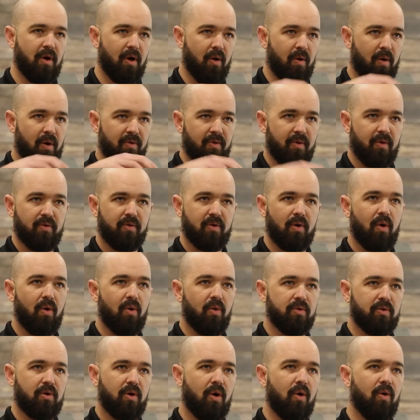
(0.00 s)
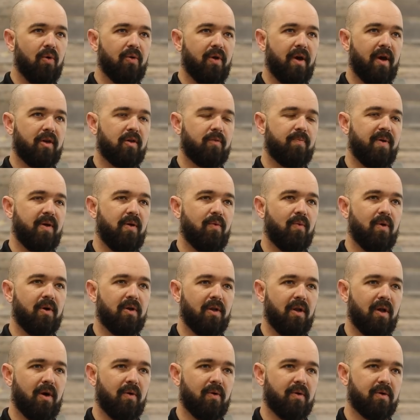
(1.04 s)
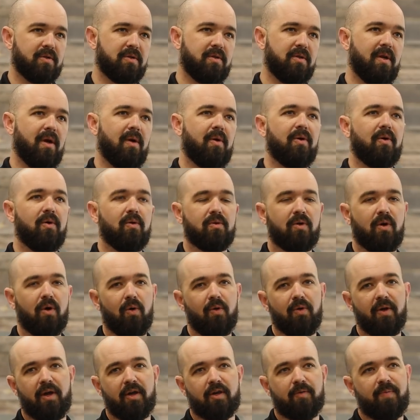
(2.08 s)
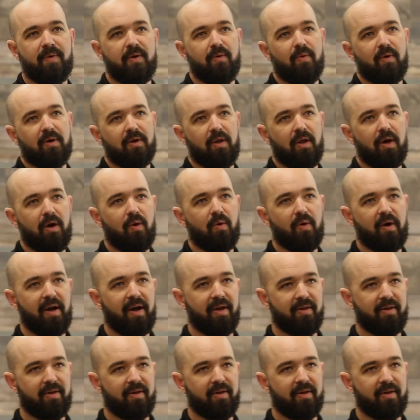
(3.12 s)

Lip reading: go on those old Colt SP1 lowers. Now an old Colt SP1 lower